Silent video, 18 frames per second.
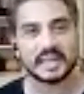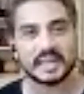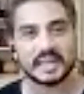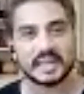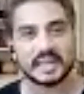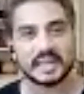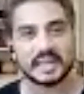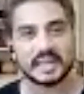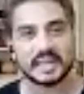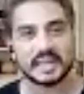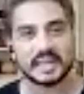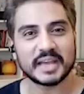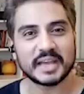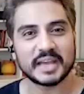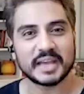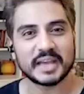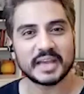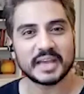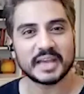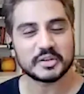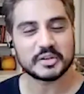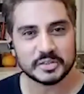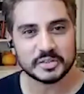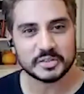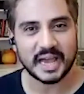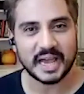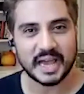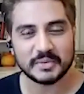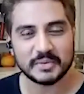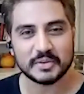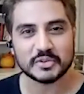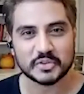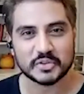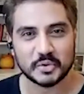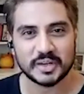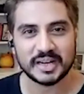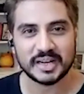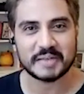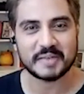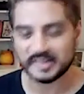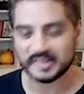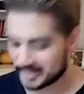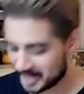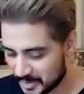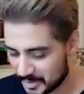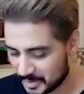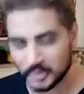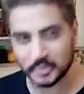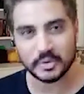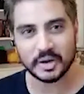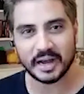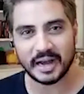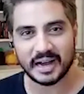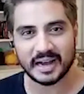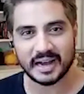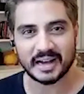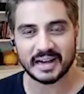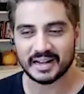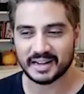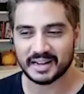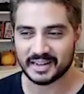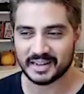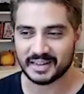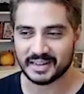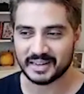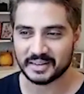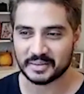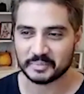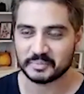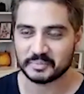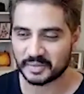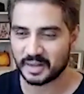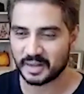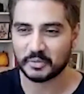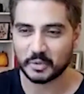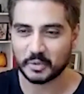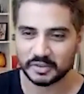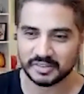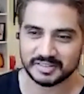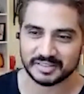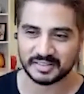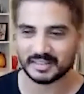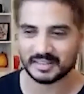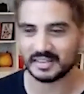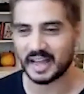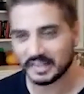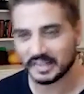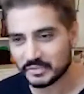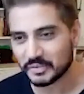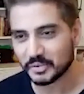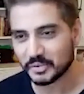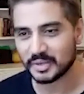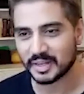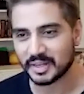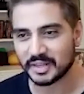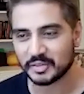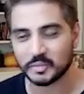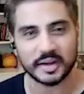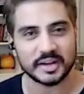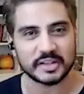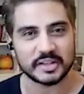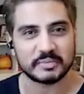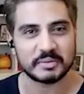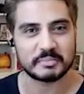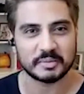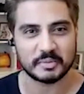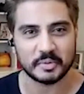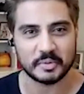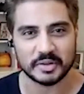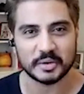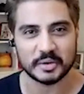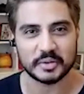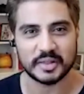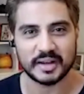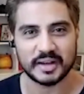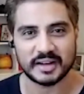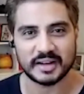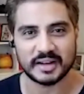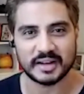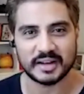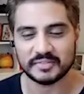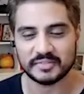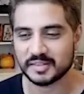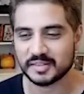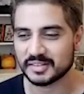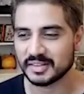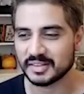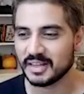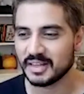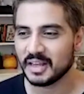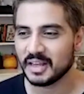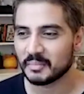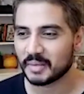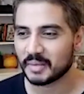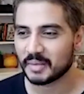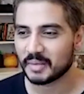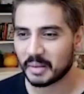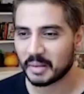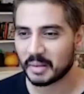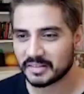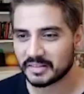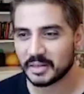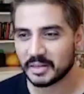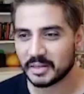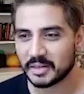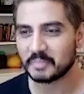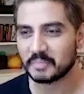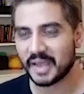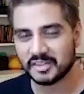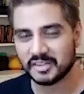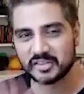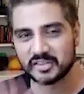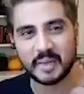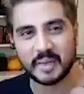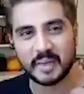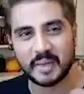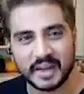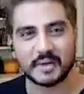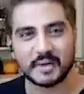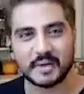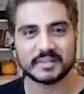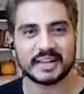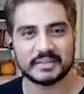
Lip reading: you so much for having me on your show. And I must tell you, of course, last few days, one has been promoting Khuda Haafiz. But I must tell you, the best background that I've ever